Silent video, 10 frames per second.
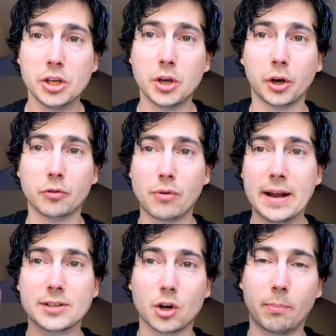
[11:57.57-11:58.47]
You can
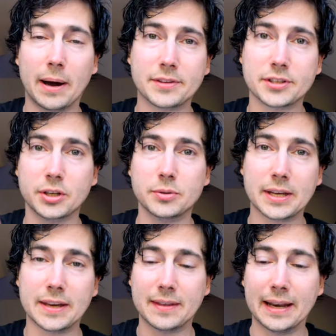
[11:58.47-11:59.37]
rent or buy the
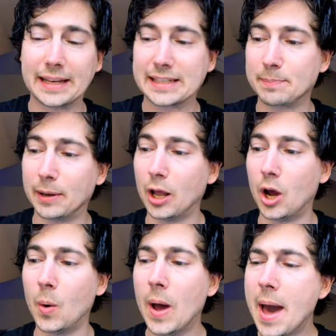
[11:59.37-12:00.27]
scooter in the links
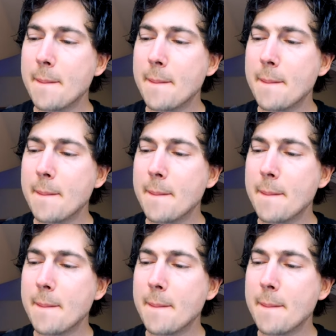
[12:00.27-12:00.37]
below,